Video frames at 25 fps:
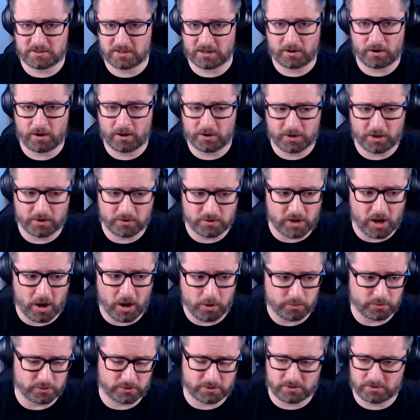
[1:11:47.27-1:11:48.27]
there are no
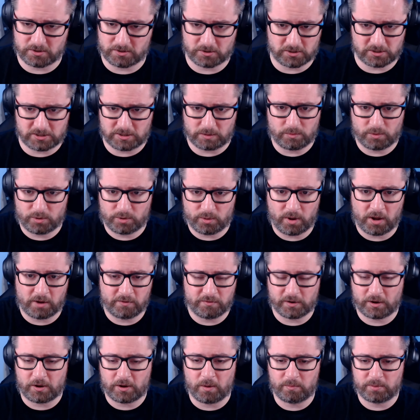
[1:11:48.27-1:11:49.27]
goals, because I just didn't want
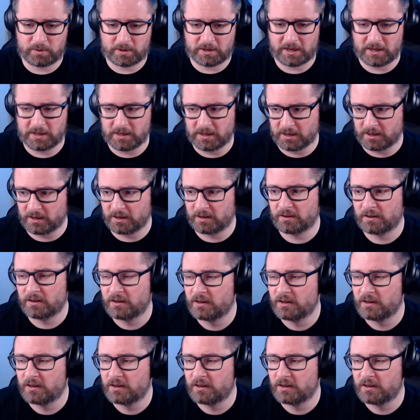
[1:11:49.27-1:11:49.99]
to overcomplicate it.